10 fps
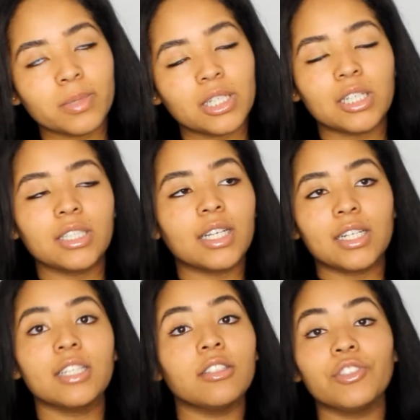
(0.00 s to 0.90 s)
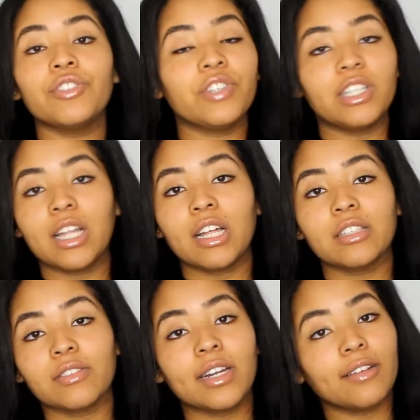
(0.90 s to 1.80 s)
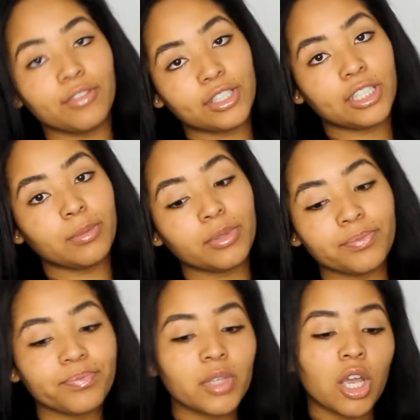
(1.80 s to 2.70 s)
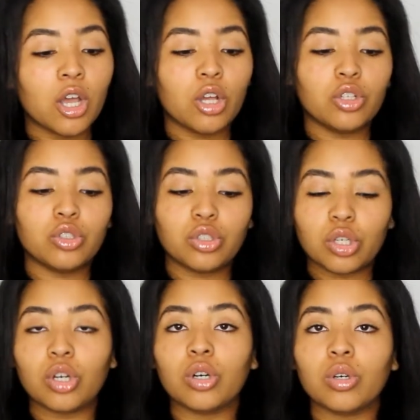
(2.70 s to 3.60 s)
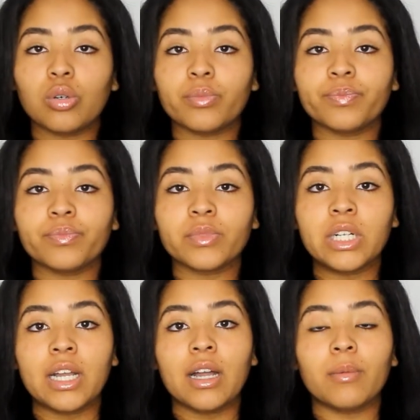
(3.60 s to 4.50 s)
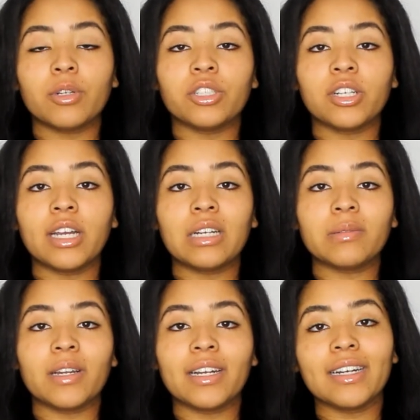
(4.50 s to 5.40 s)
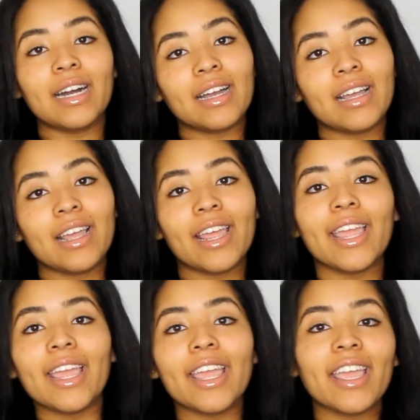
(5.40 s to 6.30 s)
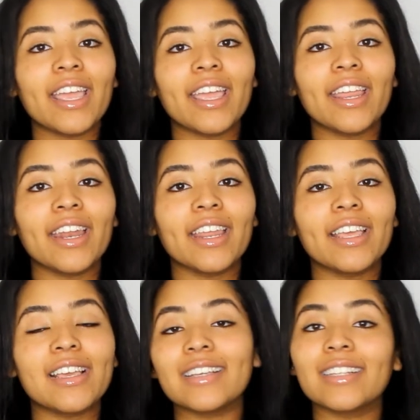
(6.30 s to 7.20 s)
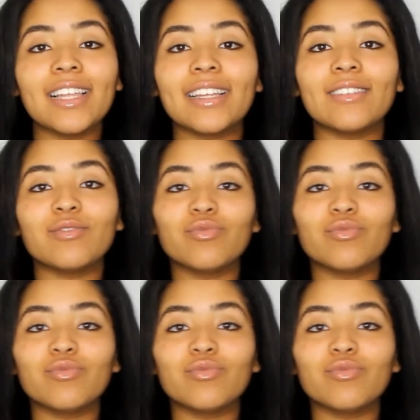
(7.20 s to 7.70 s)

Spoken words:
because I need to reach $50 for that free shipping. So I'm gonna show you guys what I got, and it's lit.